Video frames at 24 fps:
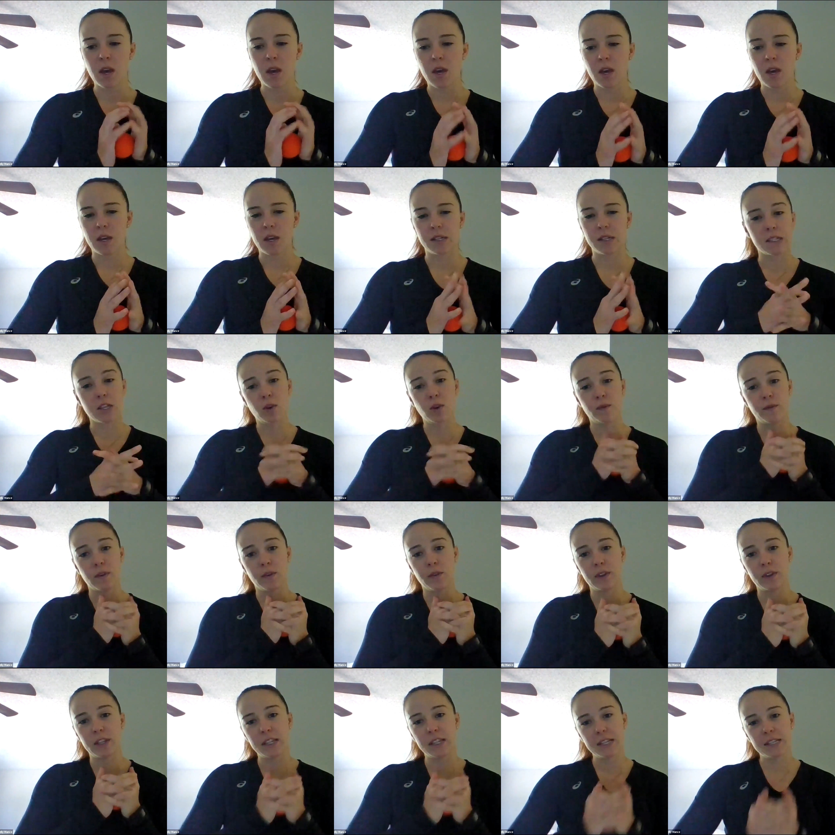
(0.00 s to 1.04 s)
This is CubeFit
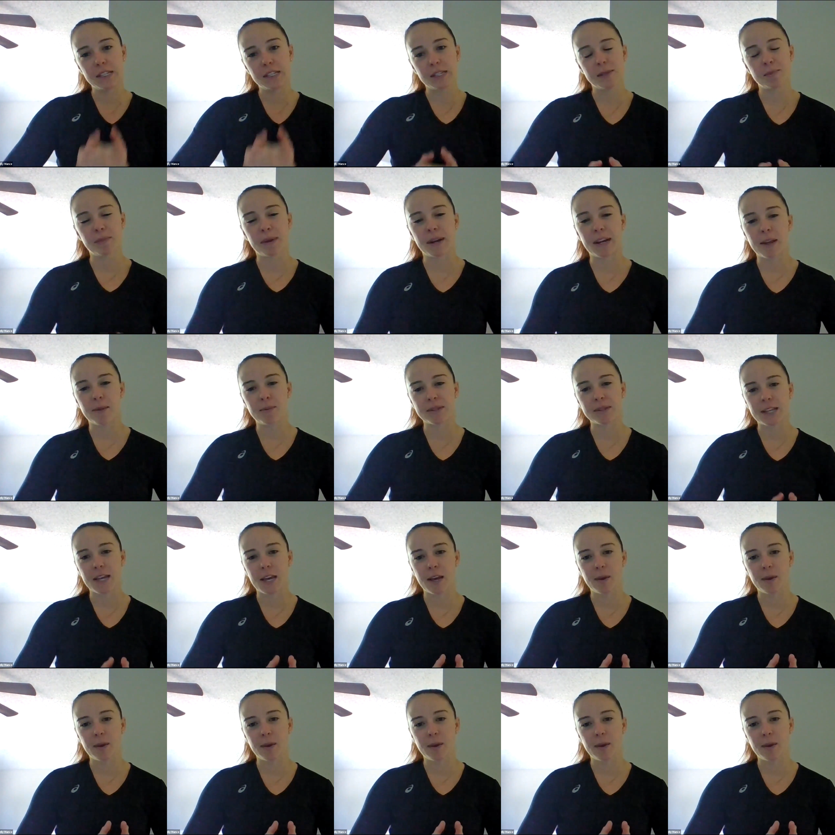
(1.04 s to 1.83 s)
Release. My name is